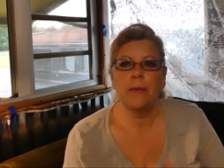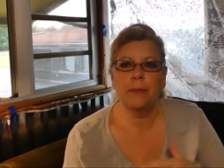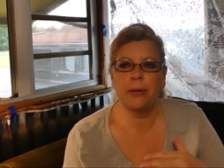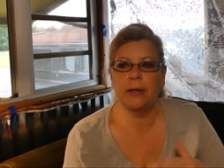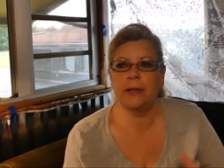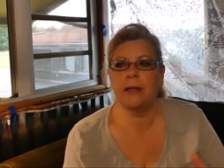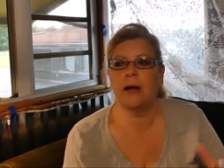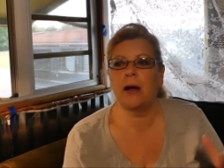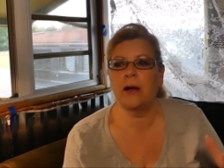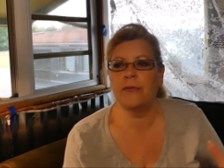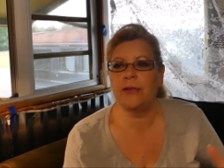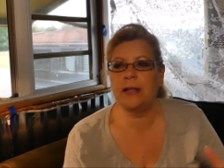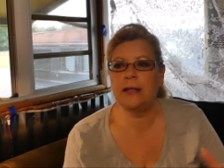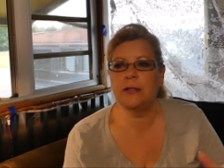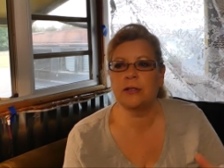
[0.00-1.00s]
Put the
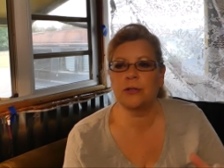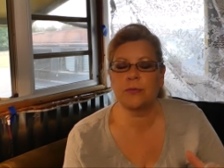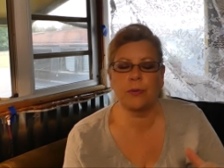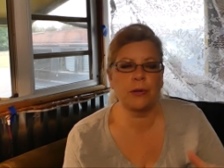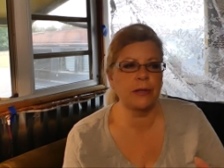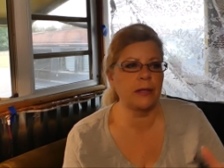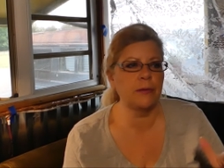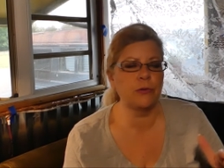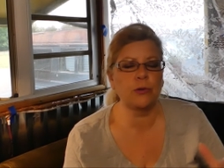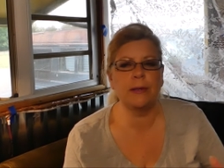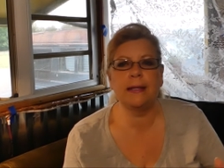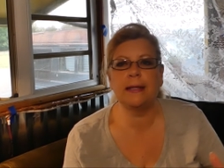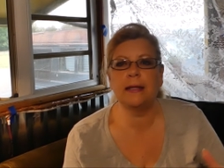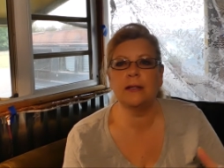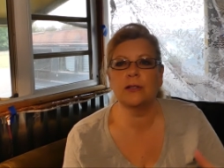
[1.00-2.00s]
RV and put the
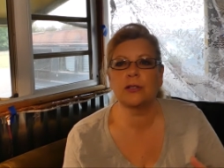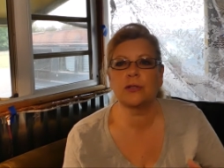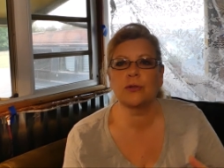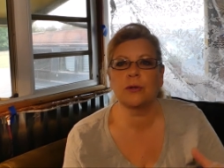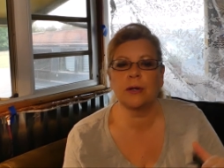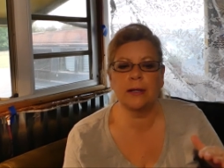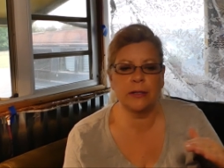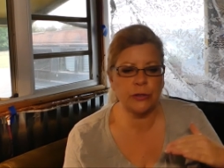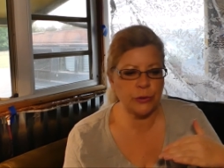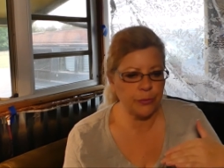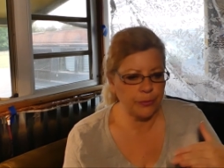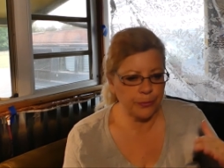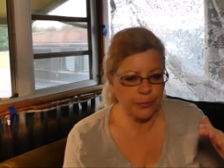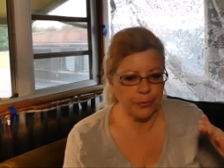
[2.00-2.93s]
Twinkie in storage,